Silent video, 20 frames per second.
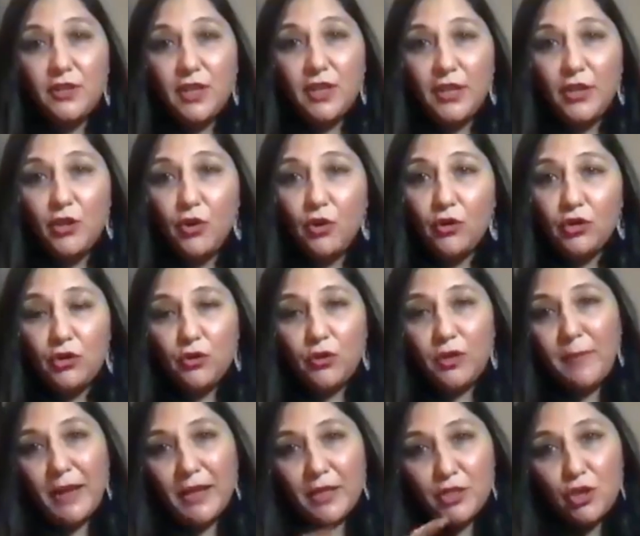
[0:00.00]
you're talking
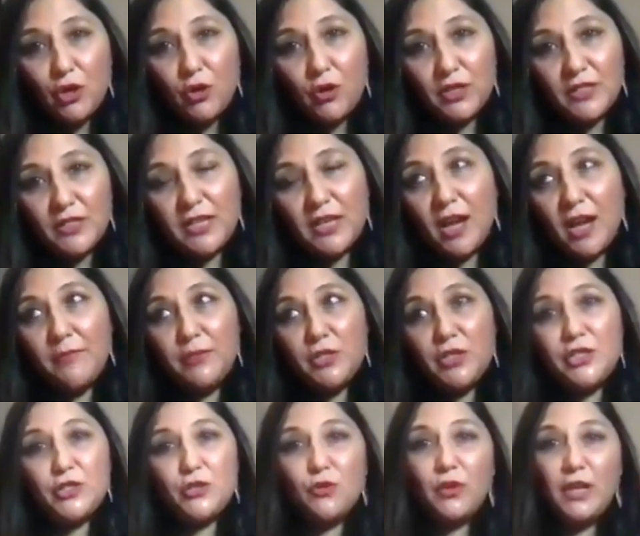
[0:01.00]
about toxic. I'm
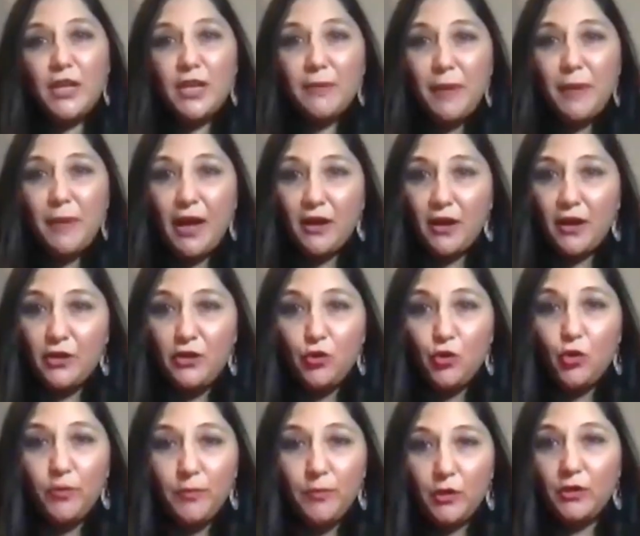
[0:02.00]
just talking about a
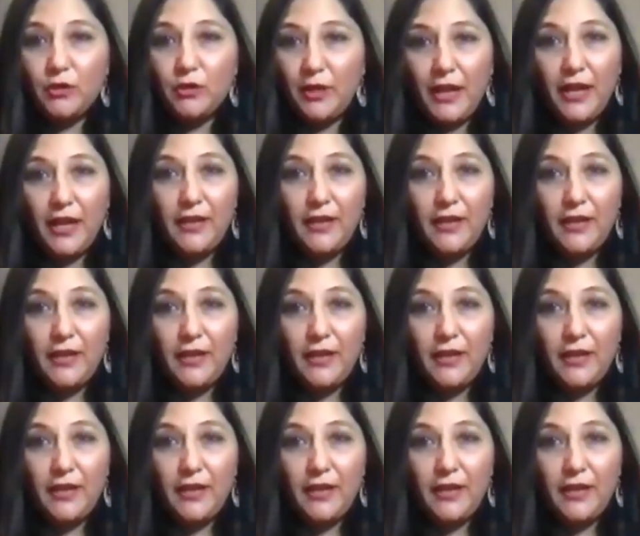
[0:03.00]
normal,